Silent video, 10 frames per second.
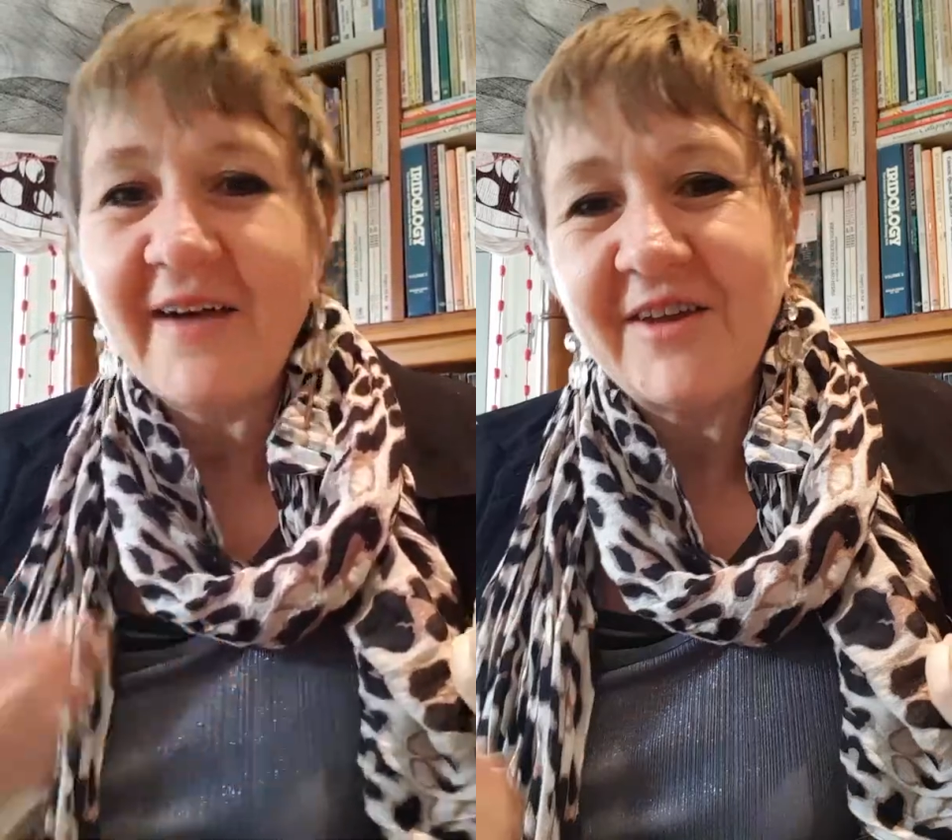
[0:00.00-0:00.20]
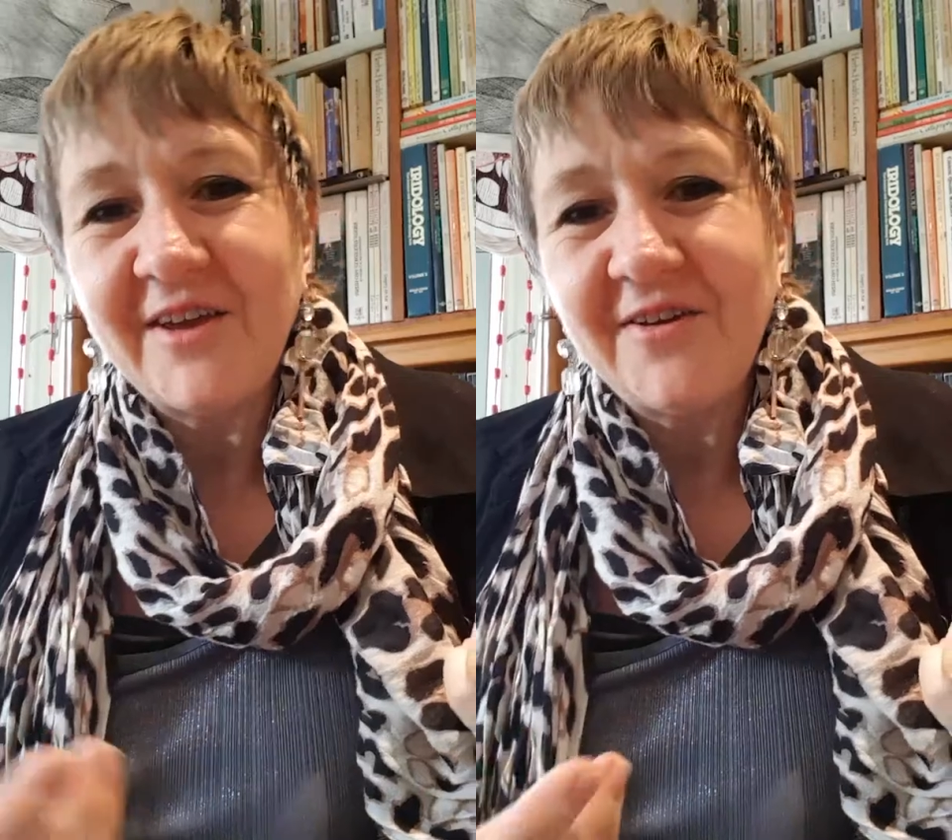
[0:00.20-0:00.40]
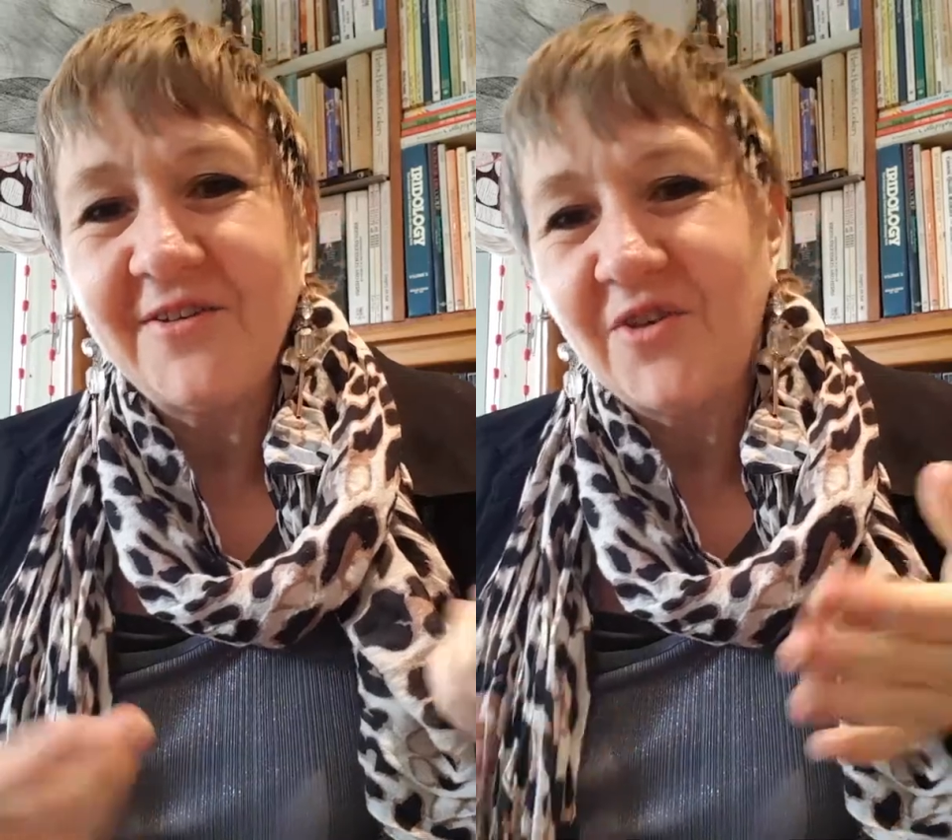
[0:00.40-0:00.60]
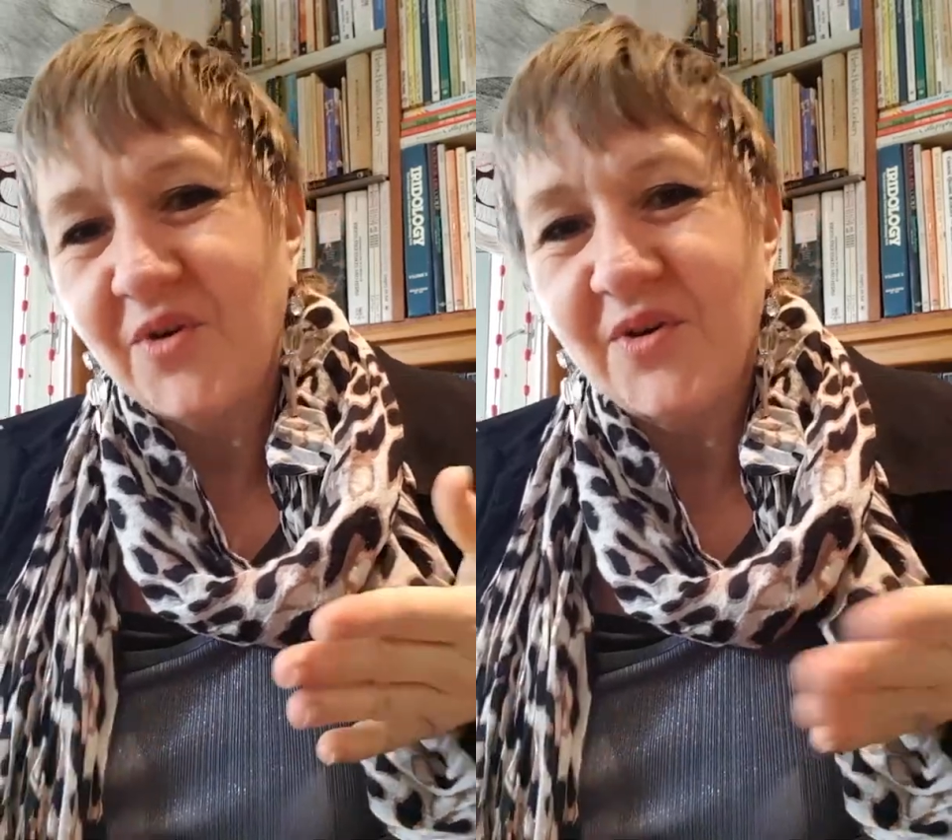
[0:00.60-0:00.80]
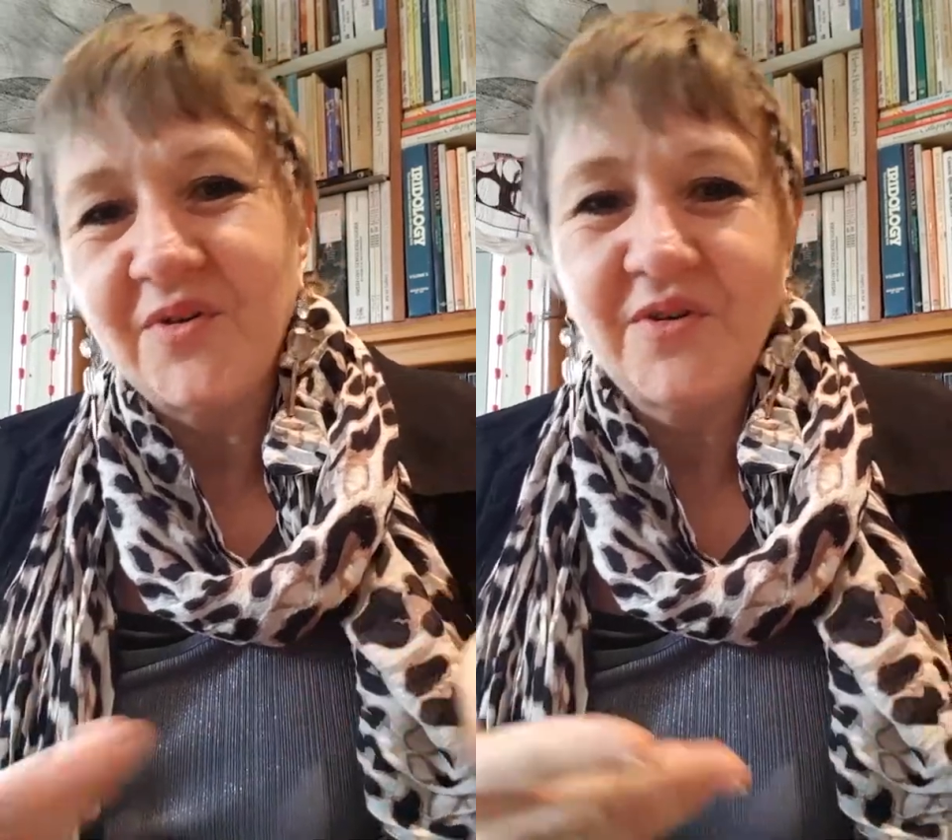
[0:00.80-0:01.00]
are you?
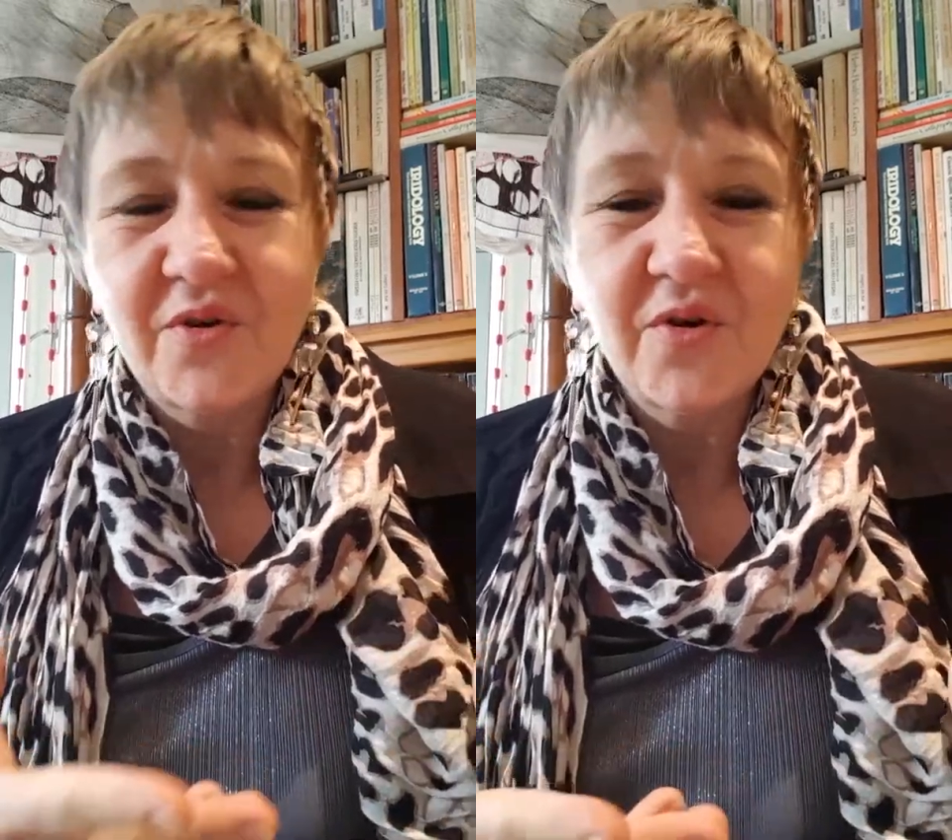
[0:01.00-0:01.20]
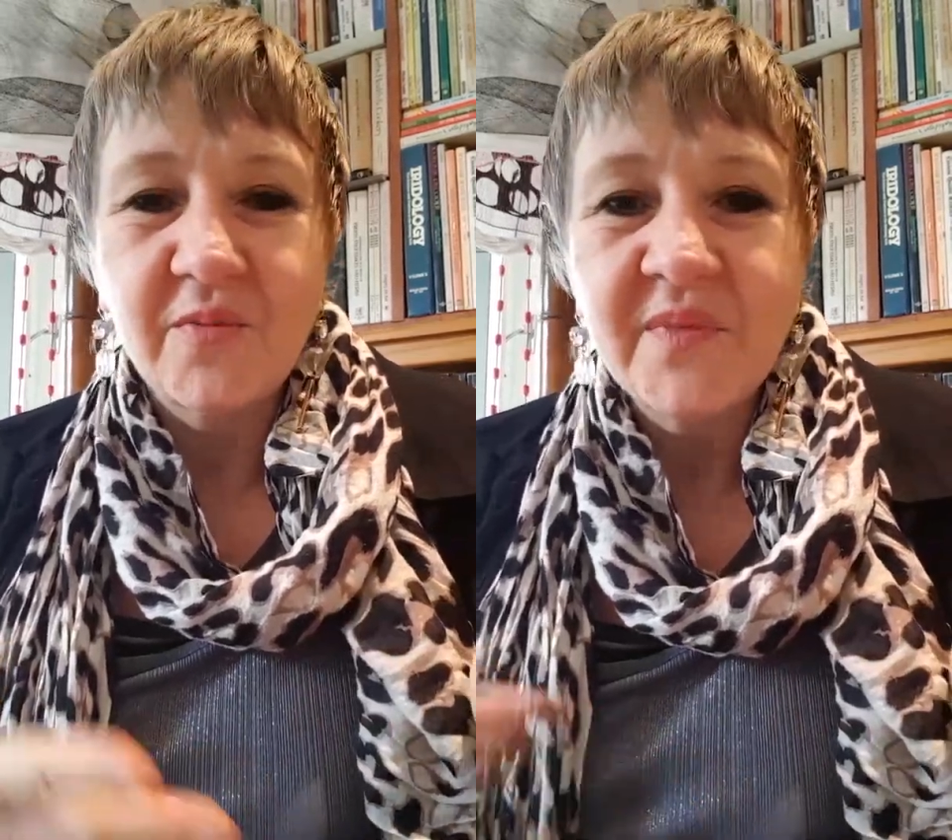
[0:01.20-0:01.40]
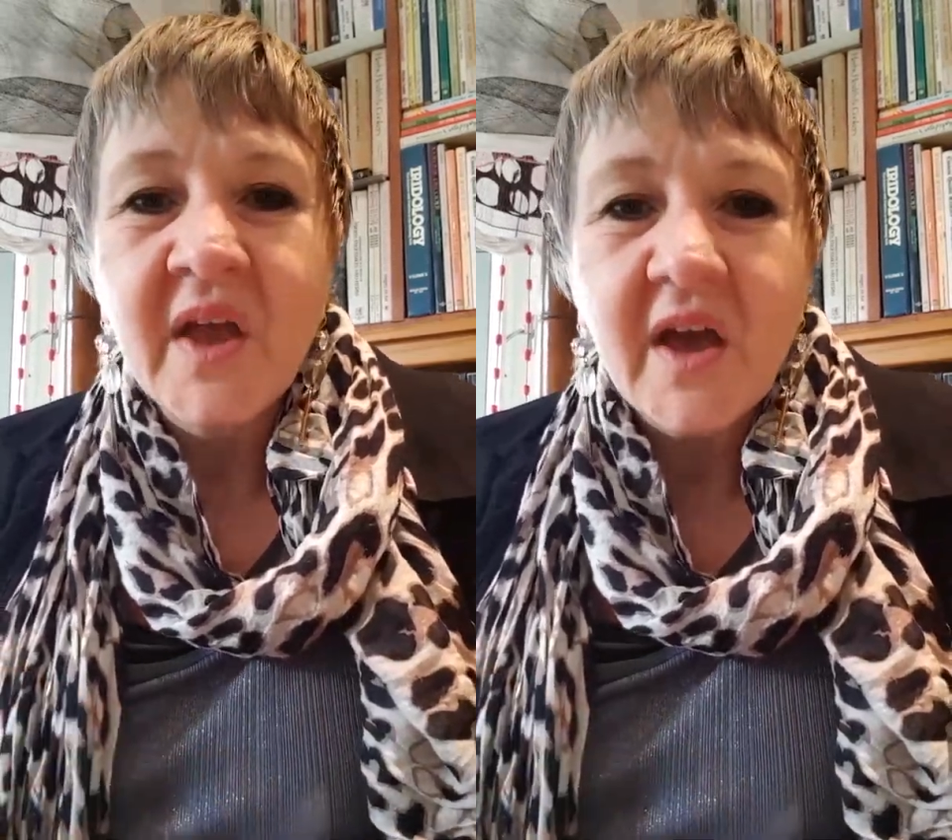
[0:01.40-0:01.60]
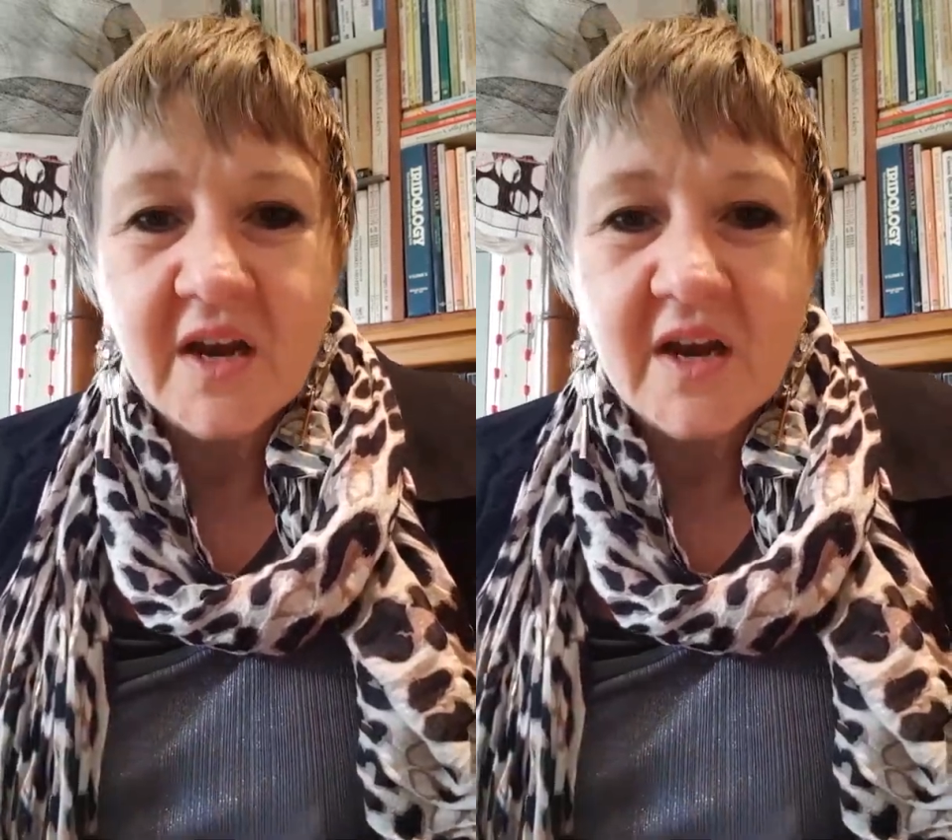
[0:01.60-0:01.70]
Good.